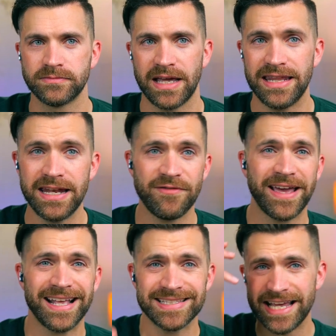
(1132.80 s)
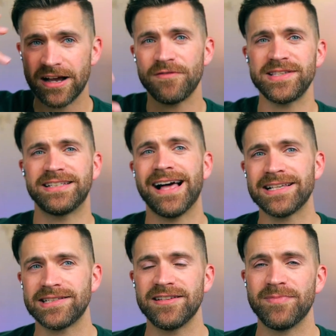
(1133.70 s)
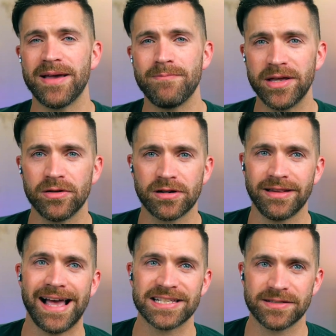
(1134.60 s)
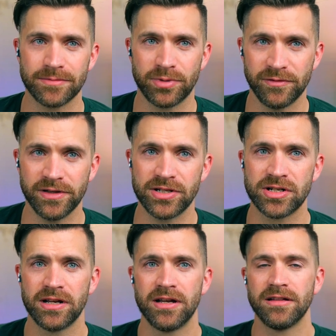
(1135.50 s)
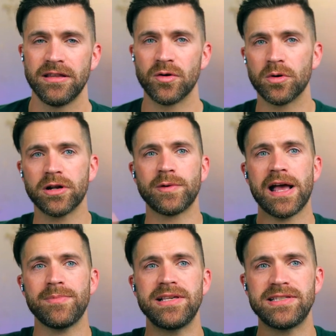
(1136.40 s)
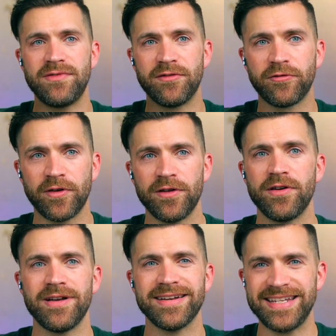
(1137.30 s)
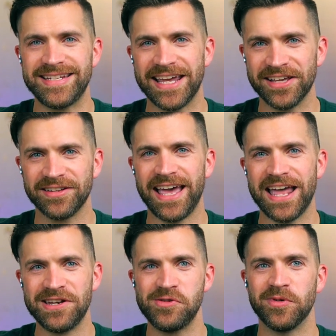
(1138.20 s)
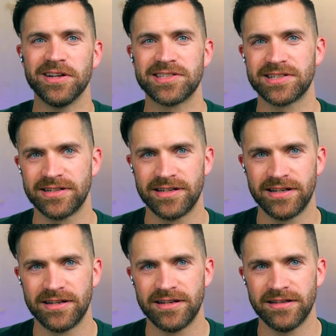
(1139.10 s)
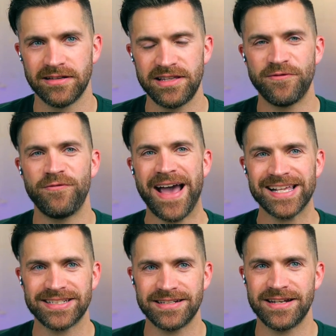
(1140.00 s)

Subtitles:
And then if I can take off these glasses of my middle class privilege, then the world around me is even further detailed and nuanced. These vast